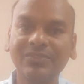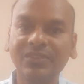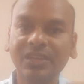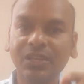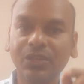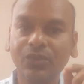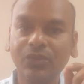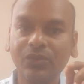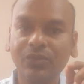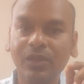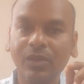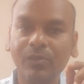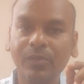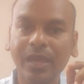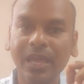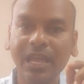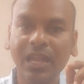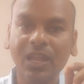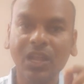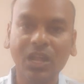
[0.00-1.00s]
where it will
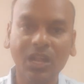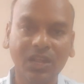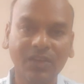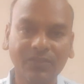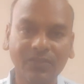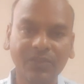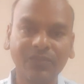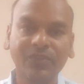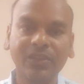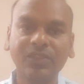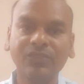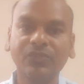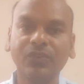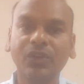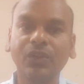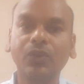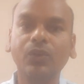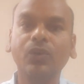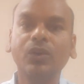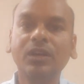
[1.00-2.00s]
make a lot of difference
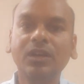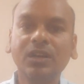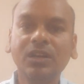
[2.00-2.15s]
for you.